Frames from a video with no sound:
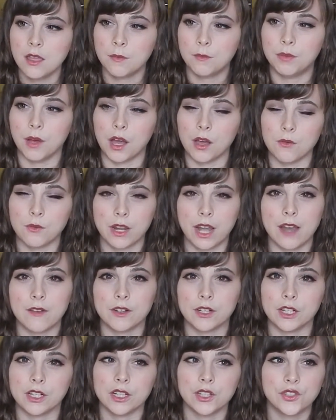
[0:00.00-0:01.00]
But
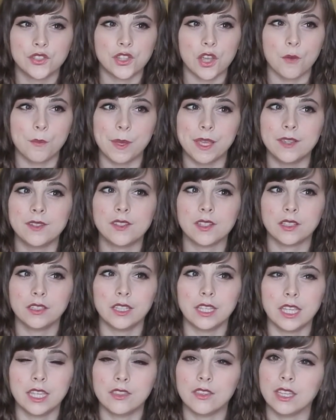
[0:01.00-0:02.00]
whatever. So
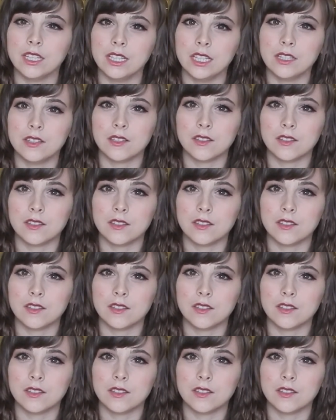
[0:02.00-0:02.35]
basically they need